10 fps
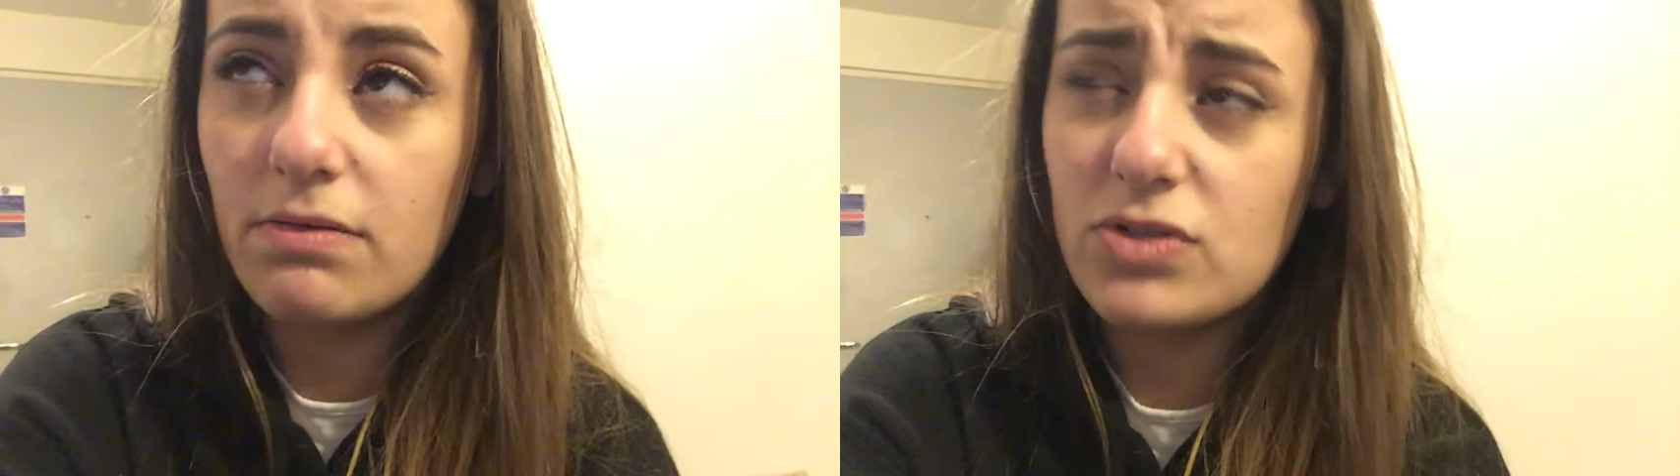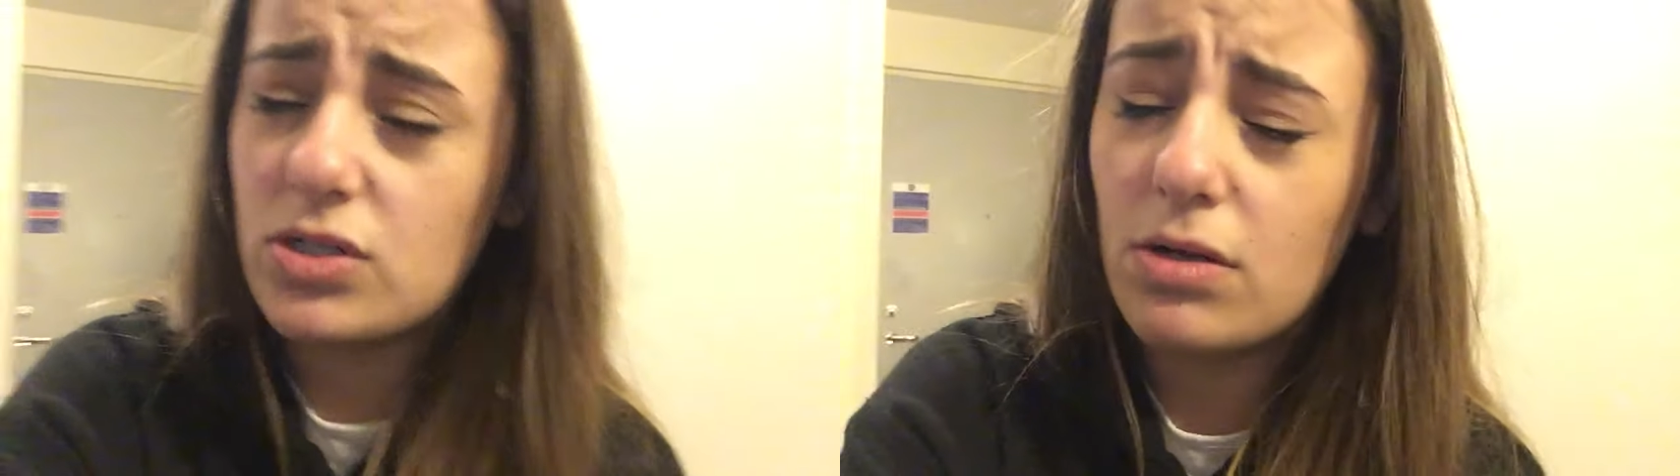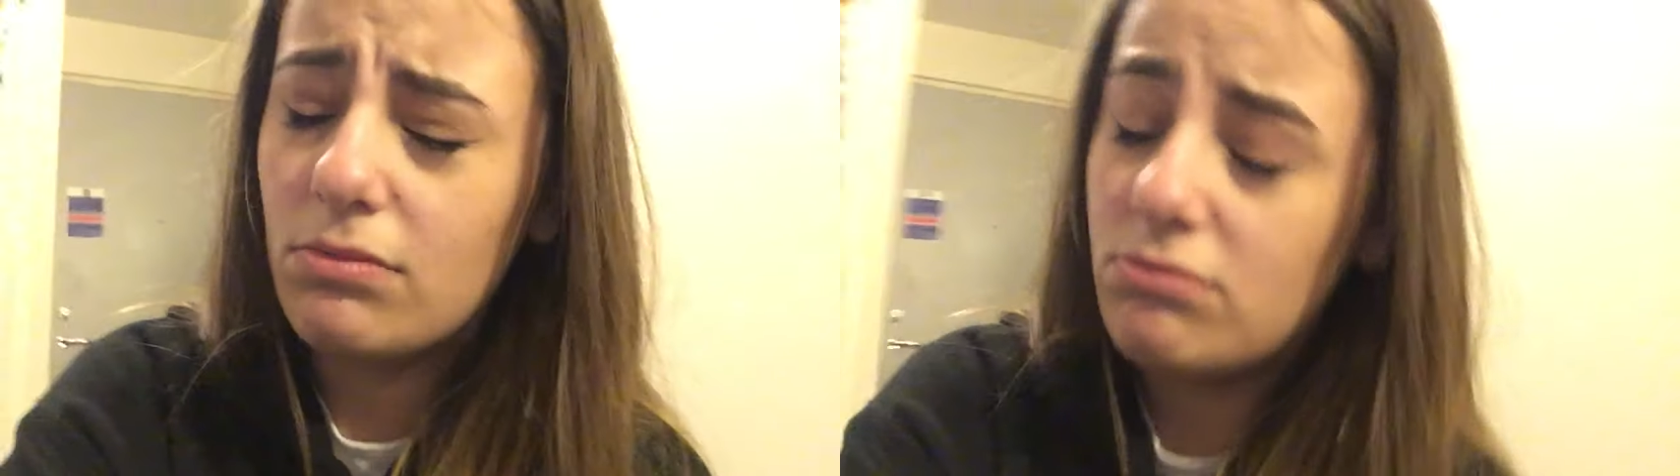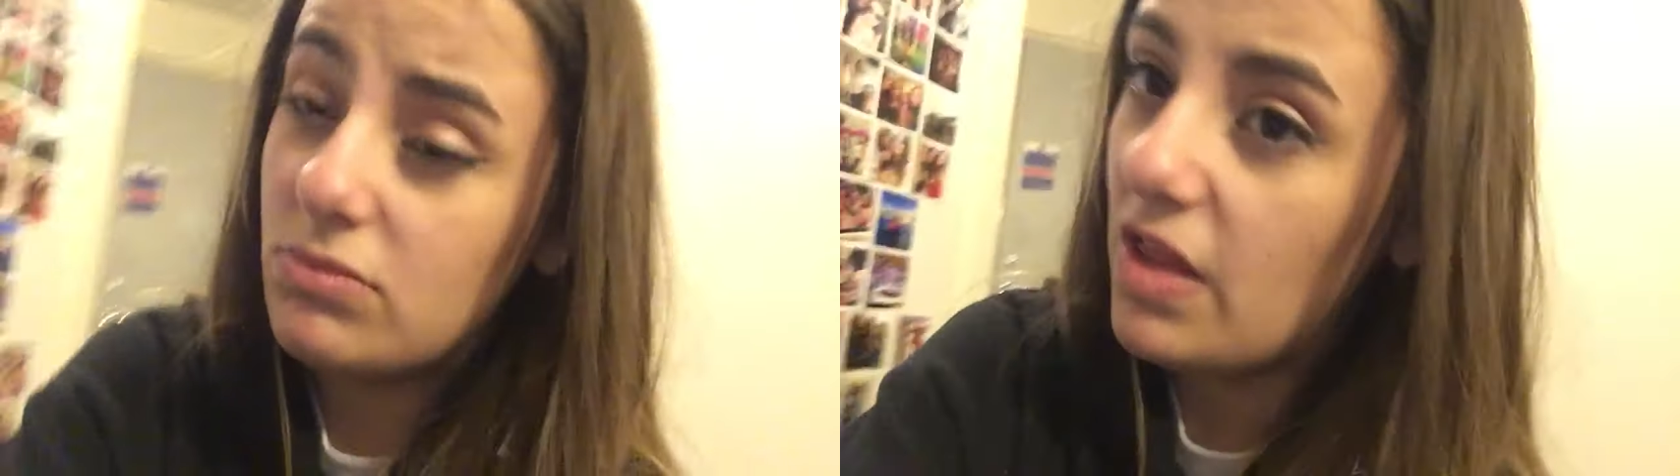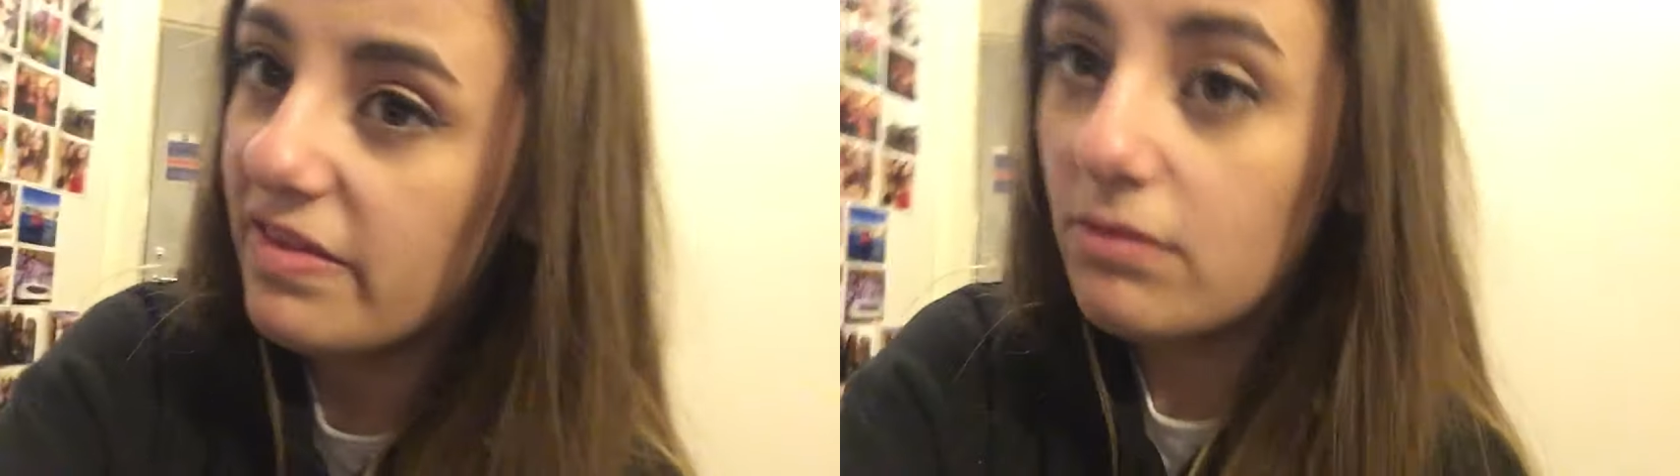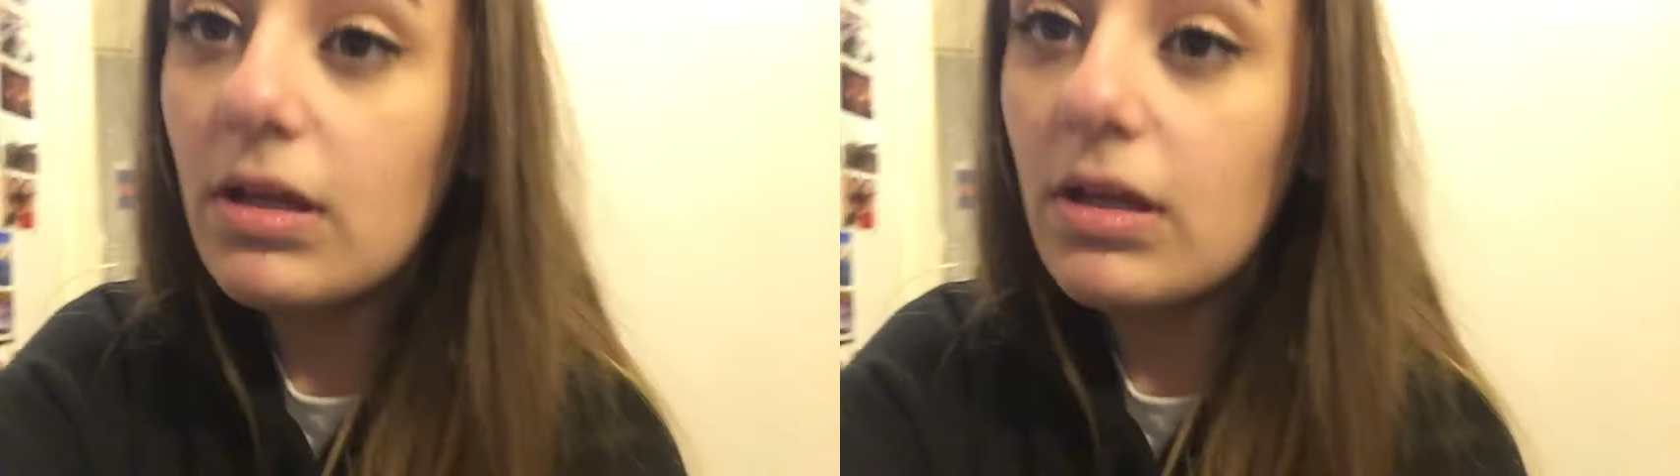I've just got nothing